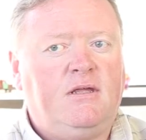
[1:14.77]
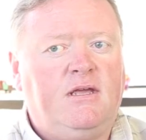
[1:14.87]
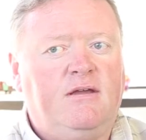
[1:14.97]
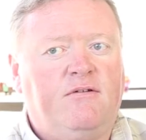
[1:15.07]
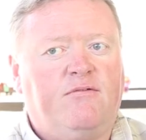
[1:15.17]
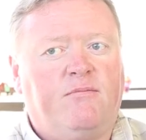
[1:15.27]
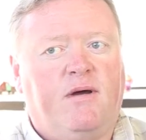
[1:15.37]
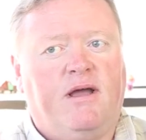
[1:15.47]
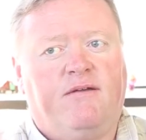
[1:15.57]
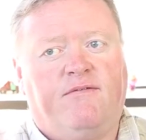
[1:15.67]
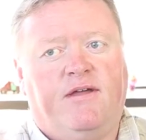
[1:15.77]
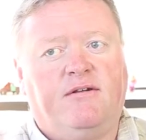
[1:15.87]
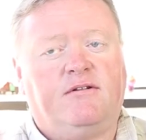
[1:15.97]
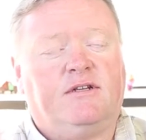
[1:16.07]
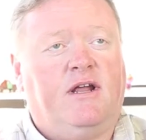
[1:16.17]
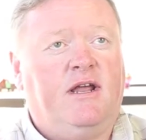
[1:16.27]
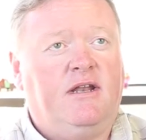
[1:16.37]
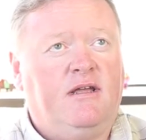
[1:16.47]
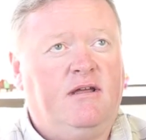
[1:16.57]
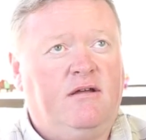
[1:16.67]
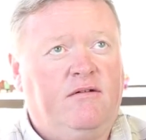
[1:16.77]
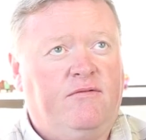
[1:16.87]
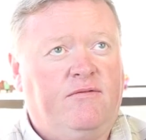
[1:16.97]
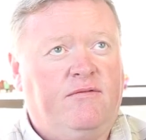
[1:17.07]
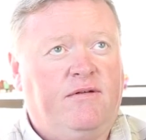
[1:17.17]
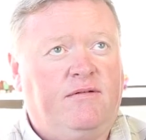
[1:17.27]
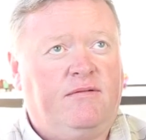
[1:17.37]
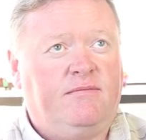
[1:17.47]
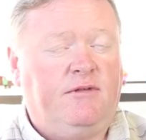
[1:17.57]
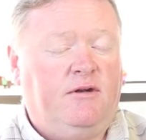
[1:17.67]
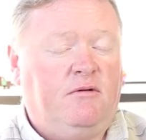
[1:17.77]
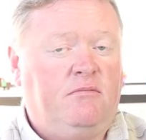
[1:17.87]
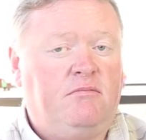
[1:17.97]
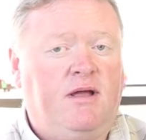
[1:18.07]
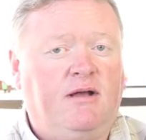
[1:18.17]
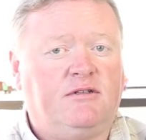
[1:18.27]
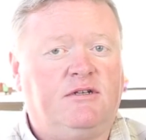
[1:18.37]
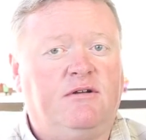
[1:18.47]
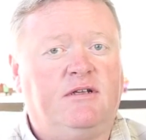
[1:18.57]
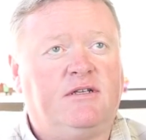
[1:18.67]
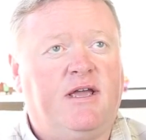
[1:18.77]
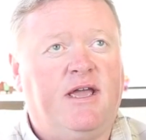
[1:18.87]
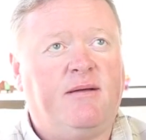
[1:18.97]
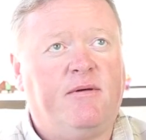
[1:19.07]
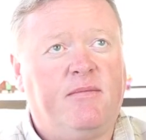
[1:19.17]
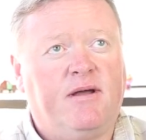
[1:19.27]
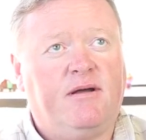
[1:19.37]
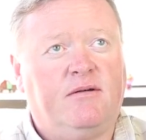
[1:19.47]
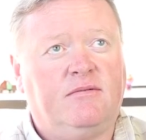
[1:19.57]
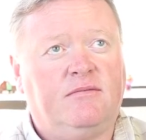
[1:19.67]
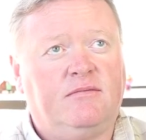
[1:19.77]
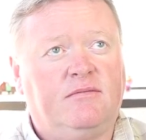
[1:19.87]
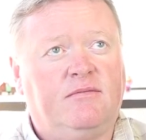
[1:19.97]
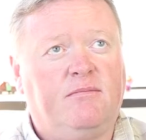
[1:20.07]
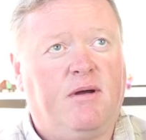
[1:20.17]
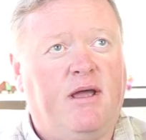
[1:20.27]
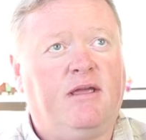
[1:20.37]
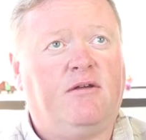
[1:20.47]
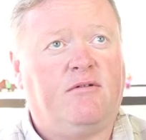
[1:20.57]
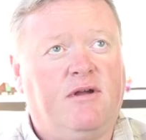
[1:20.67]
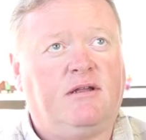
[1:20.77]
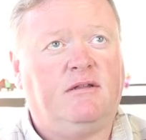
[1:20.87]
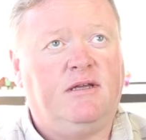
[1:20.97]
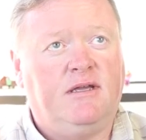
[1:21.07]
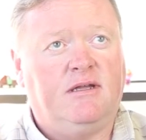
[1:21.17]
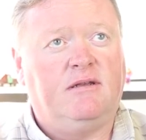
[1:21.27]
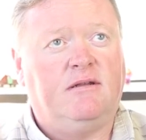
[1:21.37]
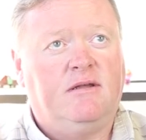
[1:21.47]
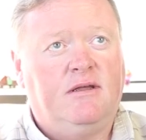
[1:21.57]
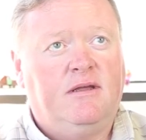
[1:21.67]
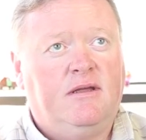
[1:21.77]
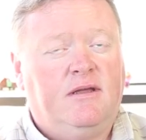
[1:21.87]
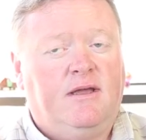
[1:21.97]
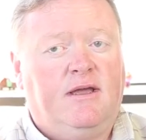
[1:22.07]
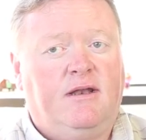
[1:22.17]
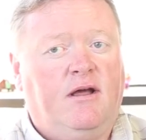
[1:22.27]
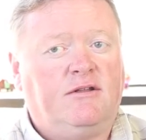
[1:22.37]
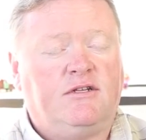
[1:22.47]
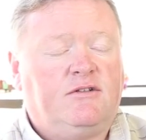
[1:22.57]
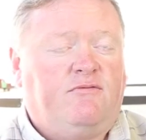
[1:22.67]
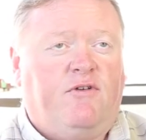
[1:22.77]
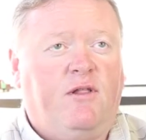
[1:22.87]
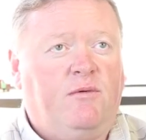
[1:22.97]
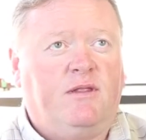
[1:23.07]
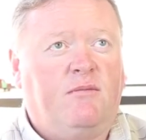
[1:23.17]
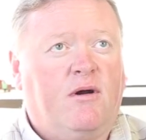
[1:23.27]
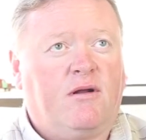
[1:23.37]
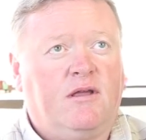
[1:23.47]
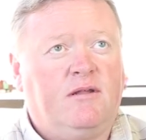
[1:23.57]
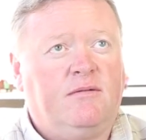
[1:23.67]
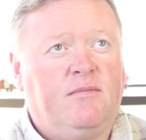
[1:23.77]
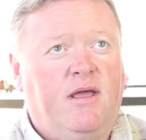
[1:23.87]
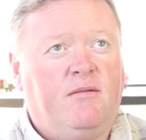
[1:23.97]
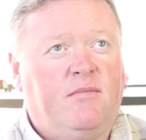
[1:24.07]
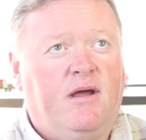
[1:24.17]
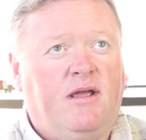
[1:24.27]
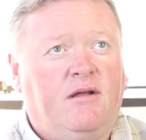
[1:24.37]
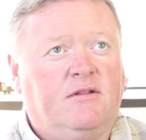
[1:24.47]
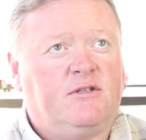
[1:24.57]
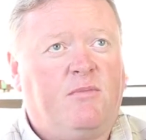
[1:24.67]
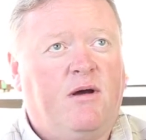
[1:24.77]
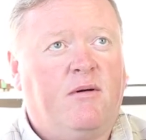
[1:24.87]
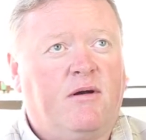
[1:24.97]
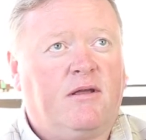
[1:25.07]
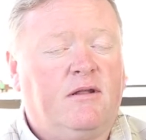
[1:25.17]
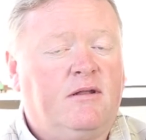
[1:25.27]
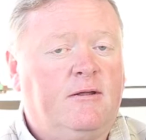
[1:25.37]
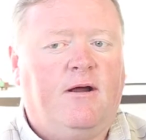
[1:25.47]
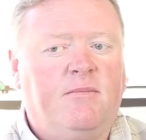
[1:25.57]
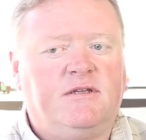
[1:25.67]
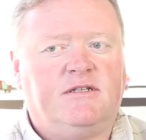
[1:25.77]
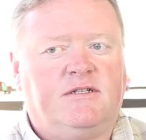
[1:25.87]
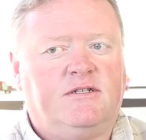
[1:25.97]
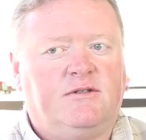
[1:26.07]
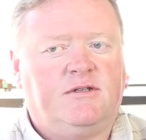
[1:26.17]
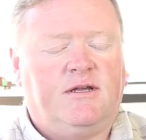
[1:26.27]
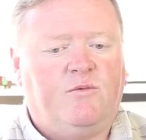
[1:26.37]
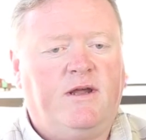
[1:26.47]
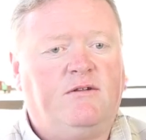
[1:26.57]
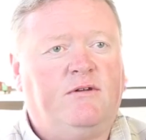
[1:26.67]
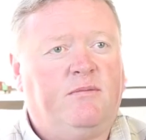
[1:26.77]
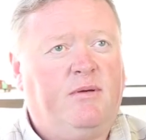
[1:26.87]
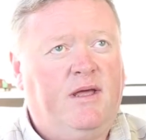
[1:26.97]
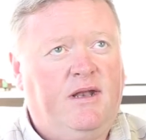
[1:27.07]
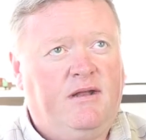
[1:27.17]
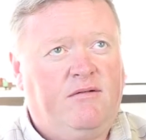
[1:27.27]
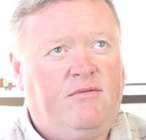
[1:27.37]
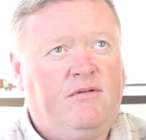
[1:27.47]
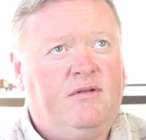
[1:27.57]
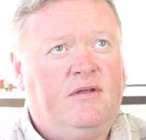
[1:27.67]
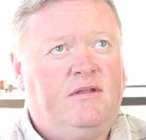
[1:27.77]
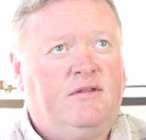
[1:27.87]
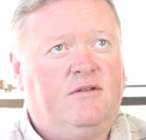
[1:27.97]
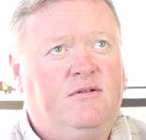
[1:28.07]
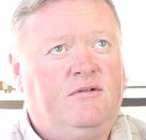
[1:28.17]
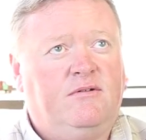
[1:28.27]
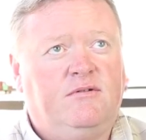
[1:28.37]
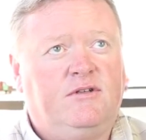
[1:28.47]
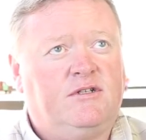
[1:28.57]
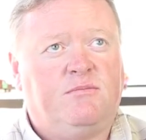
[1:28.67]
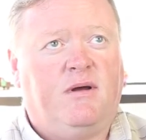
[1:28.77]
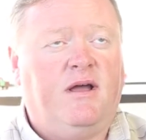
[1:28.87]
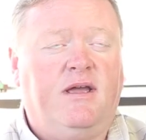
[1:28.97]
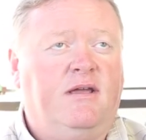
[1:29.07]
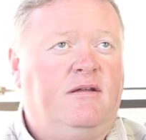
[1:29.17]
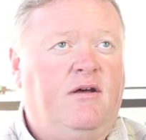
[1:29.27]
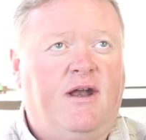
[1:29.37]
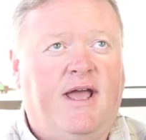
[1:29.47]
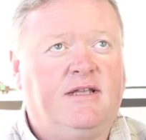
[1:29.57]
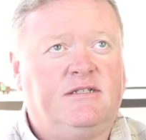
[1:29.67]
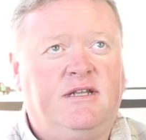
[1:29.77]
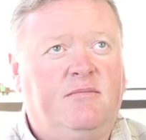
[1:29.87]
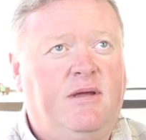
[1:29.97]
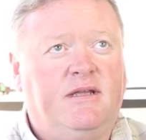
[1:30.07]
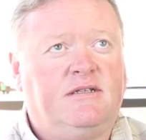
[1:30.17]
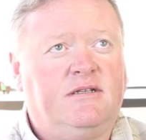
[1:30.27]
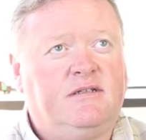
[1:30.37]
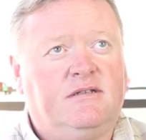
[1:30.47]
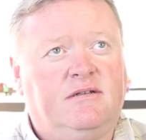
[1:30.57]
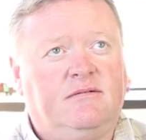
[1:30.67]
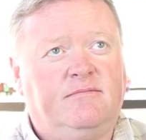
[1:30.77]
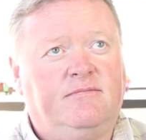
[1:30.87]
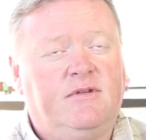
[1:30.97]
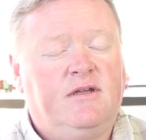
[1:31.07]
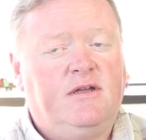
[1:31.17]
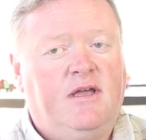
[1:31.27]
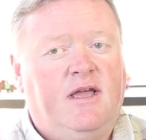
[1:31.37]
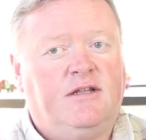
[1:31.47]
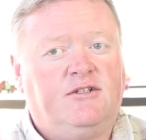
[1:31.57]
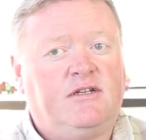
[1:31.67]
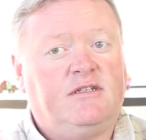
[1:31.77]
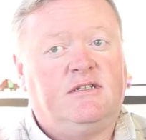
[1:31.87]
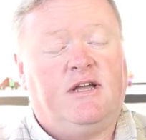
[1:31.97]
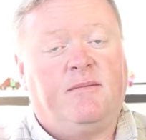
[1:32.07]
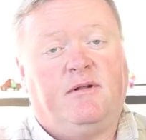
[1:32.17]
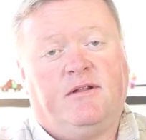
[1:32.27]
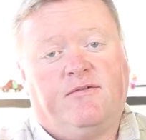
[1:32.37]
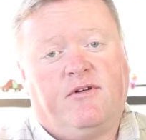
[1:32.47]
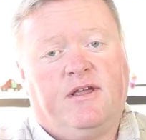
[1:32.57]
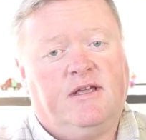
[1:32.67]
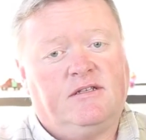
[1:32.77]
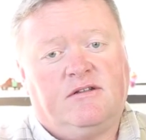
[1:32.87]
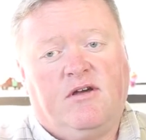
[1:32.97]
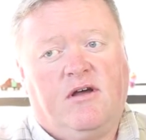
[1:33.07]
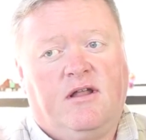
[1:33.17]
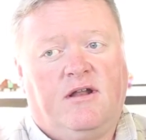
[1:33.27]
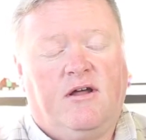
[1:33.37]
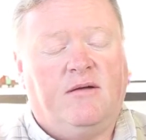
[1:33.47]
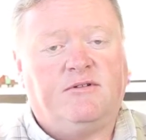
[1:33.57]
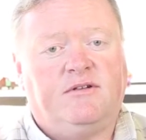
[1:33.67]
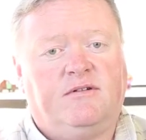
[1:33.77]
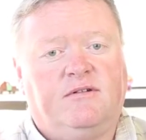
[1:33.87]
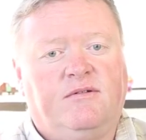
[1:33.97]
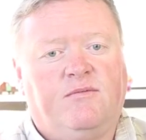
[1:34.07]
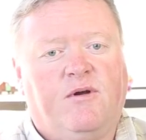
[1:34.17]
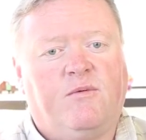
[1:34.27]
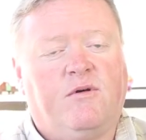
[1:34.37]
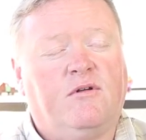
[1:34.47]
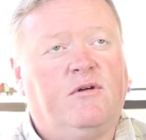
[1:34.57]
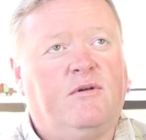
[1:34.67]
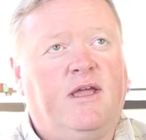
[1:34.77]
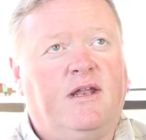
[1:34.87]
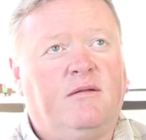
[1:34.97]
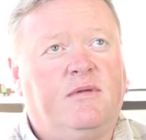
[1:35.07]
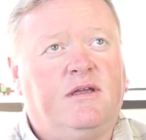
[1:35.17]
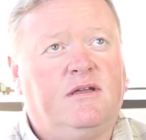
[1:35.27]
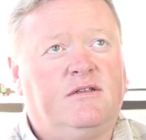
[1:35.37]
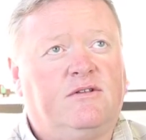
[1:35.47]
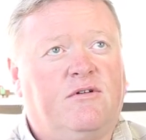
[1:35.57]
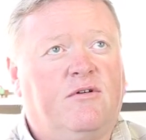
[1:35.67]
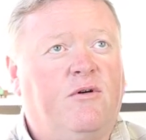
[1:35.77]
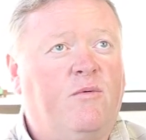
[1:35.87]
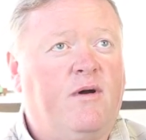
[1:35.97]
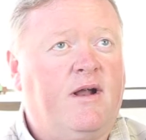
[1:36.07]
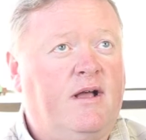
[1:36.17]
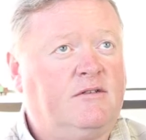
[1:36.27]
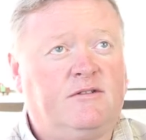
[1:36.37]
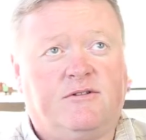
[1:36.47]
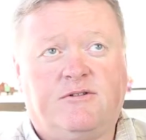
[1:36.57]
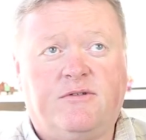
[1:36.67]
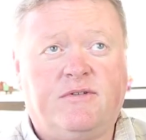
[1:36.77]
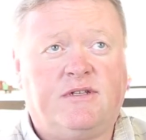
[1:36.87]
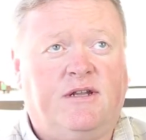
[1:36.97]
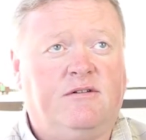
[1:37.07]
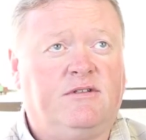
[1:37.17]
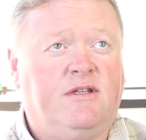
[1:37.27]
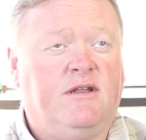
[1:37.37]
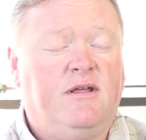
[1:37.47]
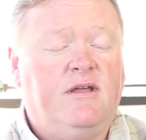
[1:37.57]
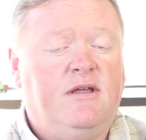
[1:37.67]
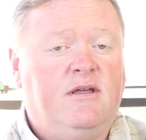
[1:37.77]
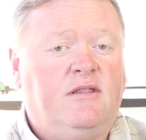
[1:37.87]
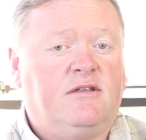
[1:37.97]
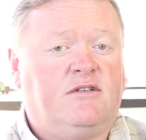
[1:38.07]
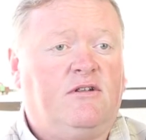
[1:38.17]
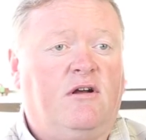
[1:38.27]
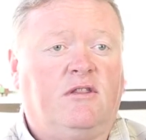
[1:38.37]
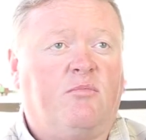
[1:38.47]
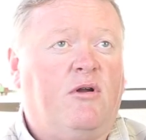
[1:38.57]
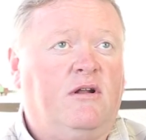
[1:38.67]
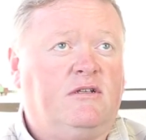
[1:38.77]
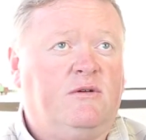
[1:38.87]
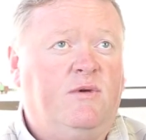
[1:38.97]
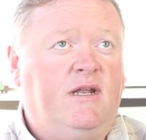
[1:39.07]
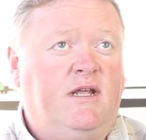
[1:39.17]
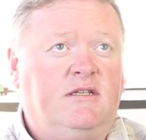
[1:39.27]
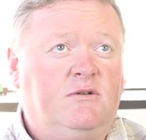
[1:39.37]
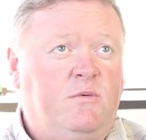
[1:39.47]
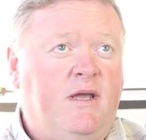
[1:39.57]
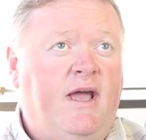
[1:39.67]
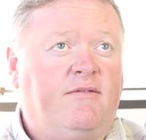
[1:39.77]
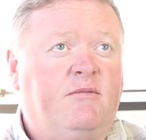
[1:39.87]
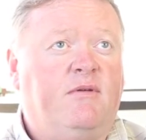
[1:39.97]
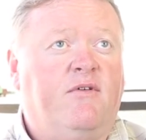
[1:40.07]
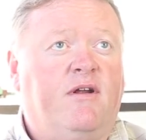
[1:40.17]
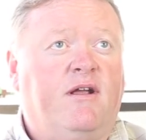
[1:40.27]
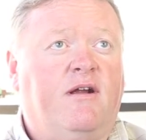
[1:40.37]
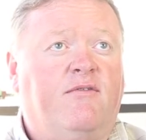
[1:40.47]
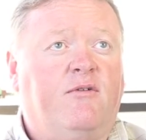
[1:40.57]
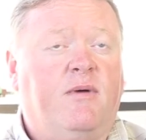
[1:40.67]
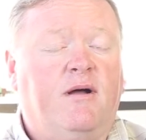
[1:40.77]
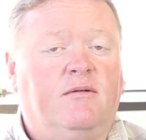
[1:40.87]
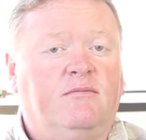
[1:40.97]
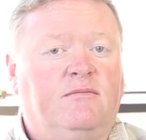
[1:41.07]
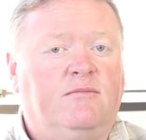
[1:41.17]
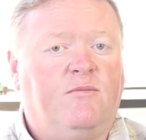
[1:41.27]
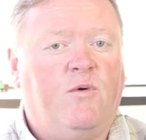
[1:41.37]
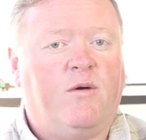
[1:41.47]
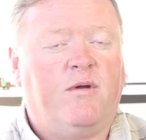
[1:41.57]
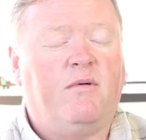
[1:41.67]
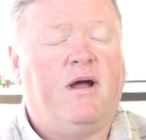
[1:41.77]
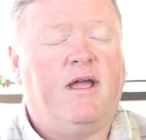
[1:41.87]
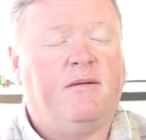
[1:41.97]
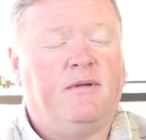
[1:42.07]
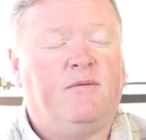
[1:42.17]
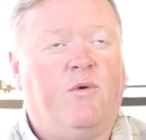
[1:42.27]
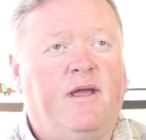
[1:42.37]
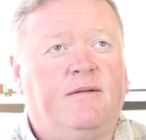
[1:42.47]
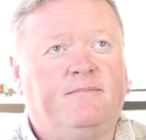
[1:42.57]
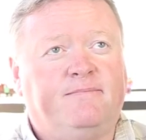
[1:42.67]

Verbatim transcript: give my vendors an idea of you know how serious I am about buying correctly and and not just following the market and, and buying on the spot market. Our business is way too competitive to just buy on an as-need basis. And, and just-in-time delivery is not an option where we're located because there are no warehouses or service centers that, that stock the products that we need. So we have to be very careful about where we buy them and when.